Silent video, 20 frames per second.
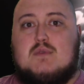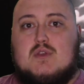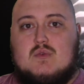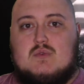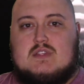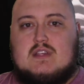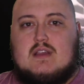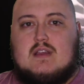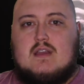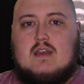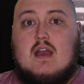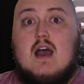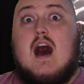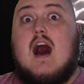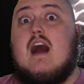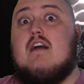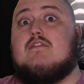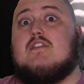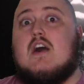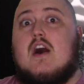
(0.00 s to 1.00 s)
music.
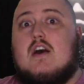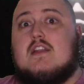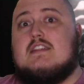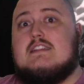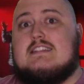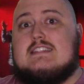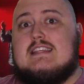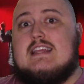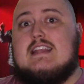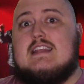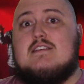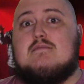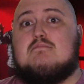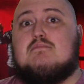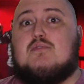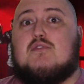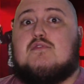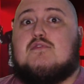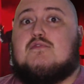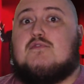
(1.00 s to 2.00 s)
I've gone and seen him
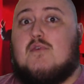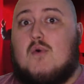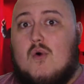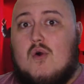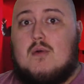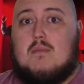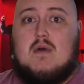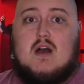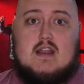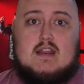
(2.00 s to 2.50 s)
perform